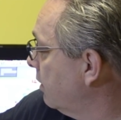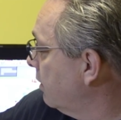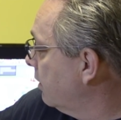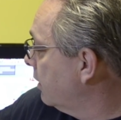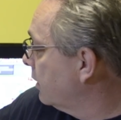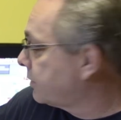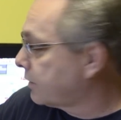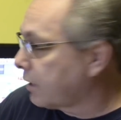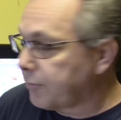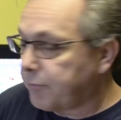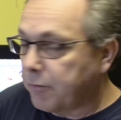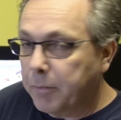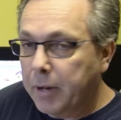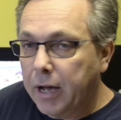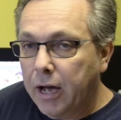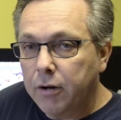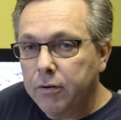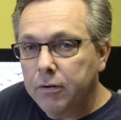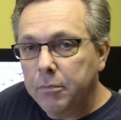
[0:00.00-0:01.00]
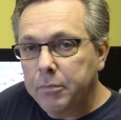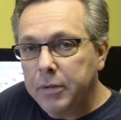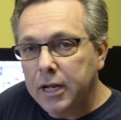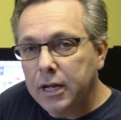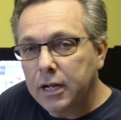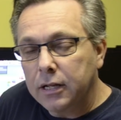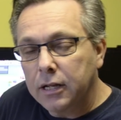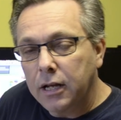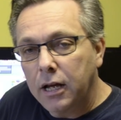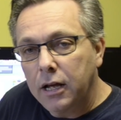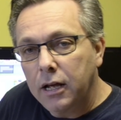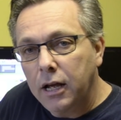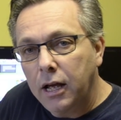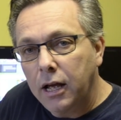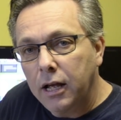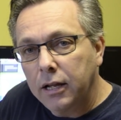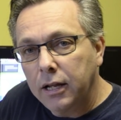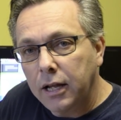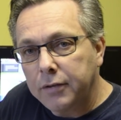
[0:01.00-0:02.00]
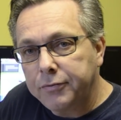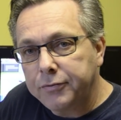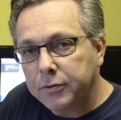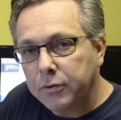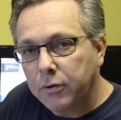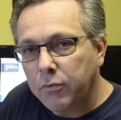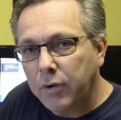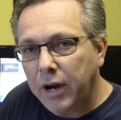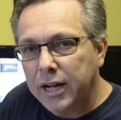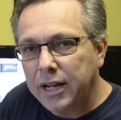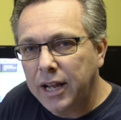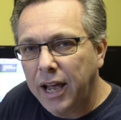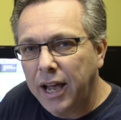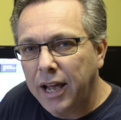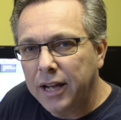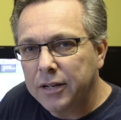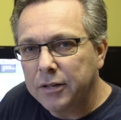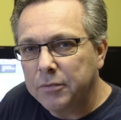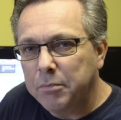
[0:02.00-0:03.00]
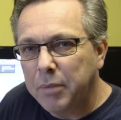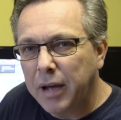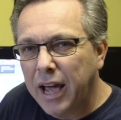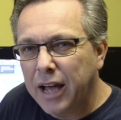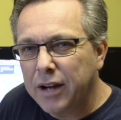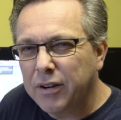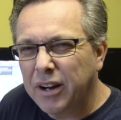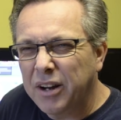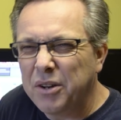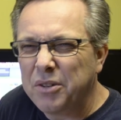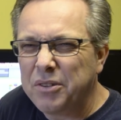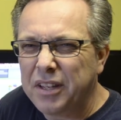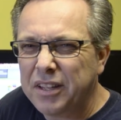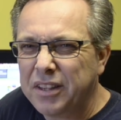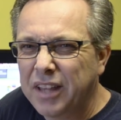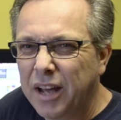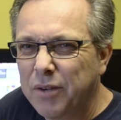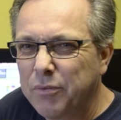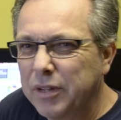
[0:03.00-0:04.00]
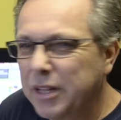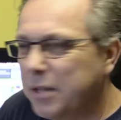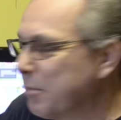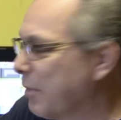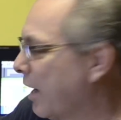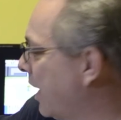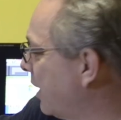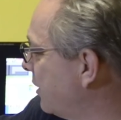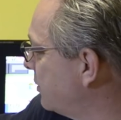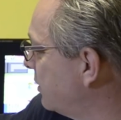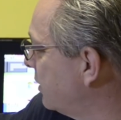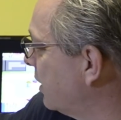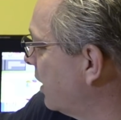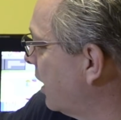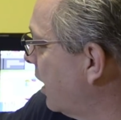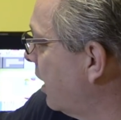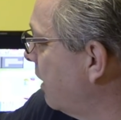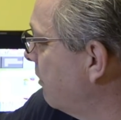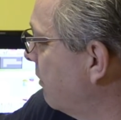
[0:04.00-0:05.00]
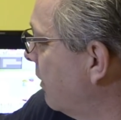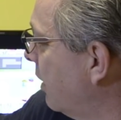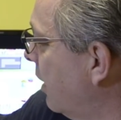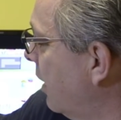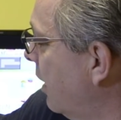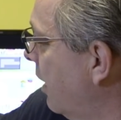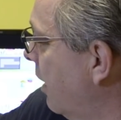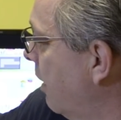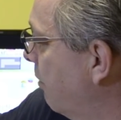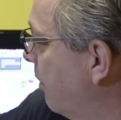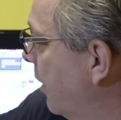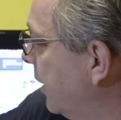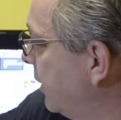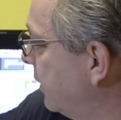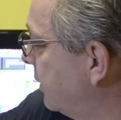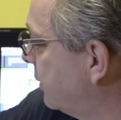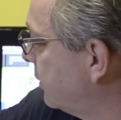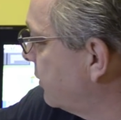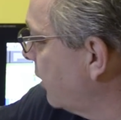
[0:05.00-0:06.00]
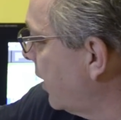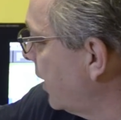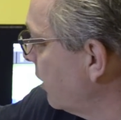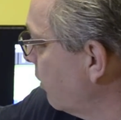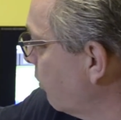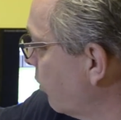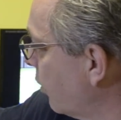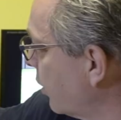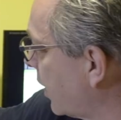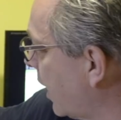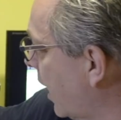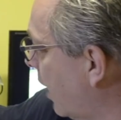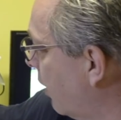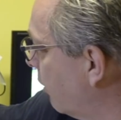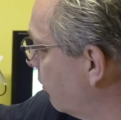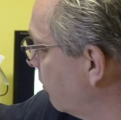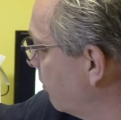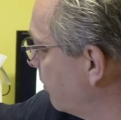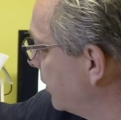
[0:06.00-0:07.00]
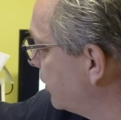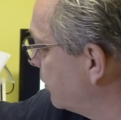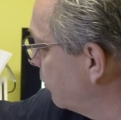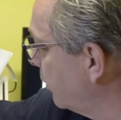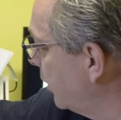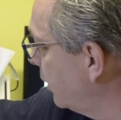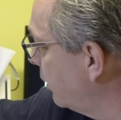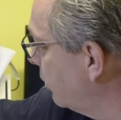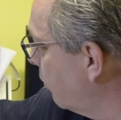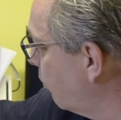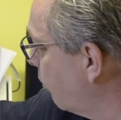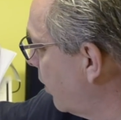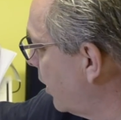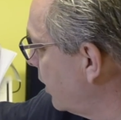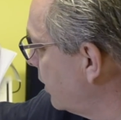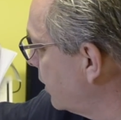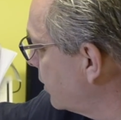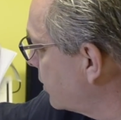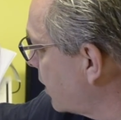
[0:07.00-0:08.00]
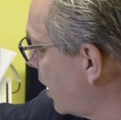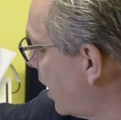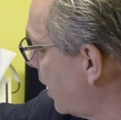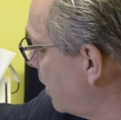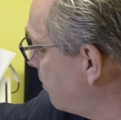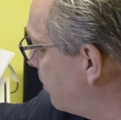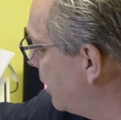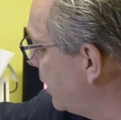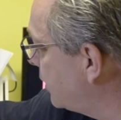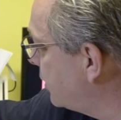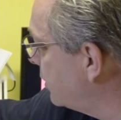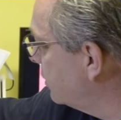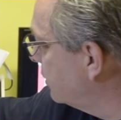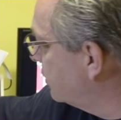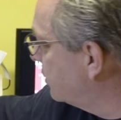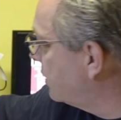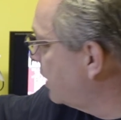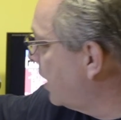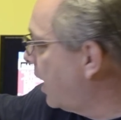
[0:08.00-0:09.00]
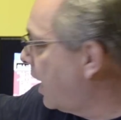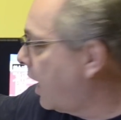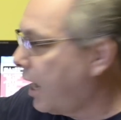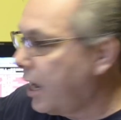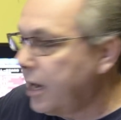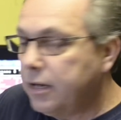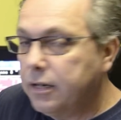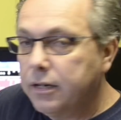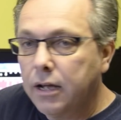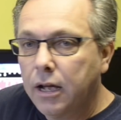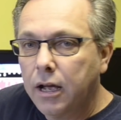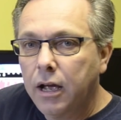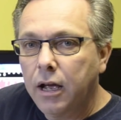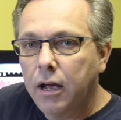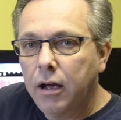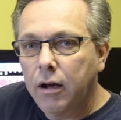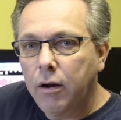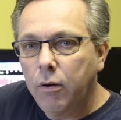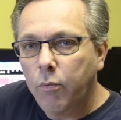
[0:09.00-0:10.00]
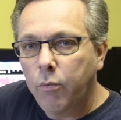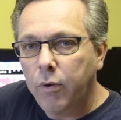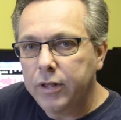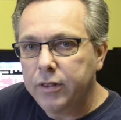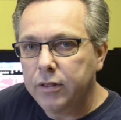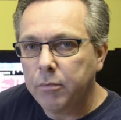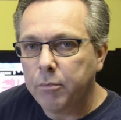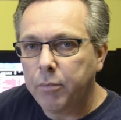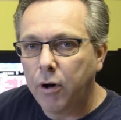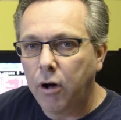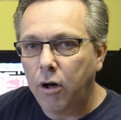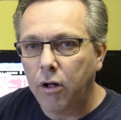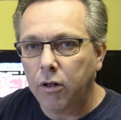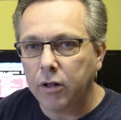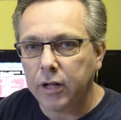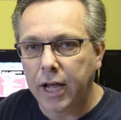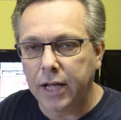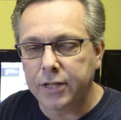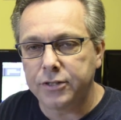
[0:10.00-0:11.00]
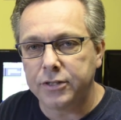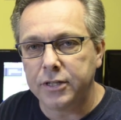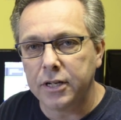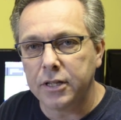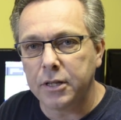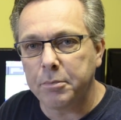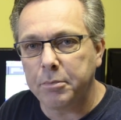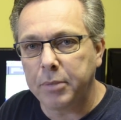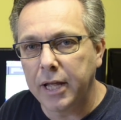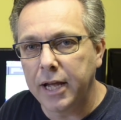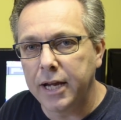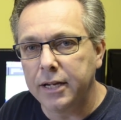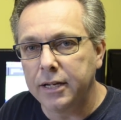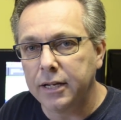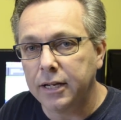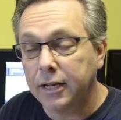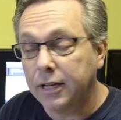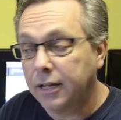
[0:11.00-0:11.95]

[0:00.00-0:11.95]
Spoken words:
The stuff about being a left or a right-handed batter, I don't think that really matters in the game. But trying to work out between when this guy pitches and when the ball gets near the plate,